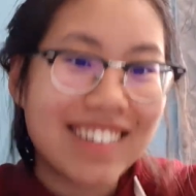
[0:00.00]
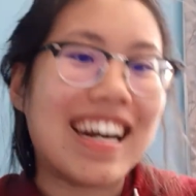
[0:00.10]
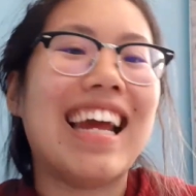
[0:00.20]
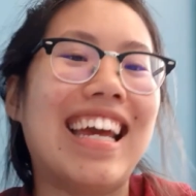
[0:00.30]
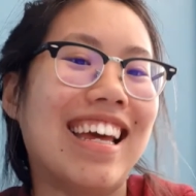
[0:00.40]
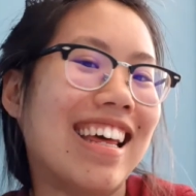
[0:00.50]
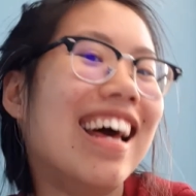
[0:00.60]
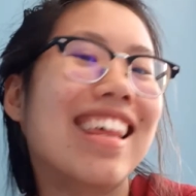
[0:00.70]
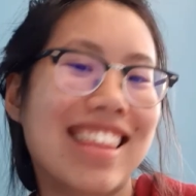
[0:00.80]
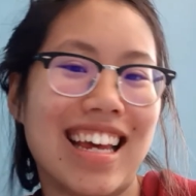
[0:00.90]
right,
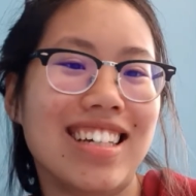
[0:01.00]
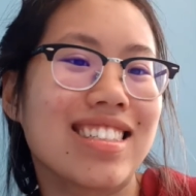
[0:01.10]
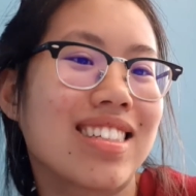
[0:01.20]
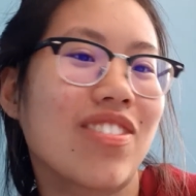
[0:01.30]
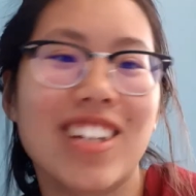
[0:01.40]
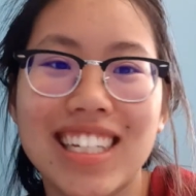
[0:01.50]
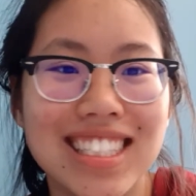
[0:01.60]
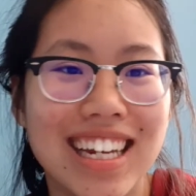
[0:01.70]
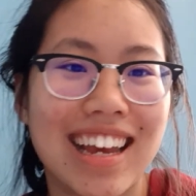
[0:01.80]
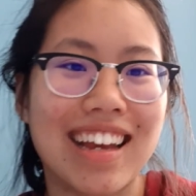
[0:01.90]
thanks for
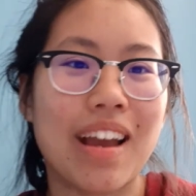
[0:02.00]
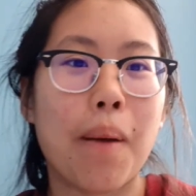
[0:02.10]
listening.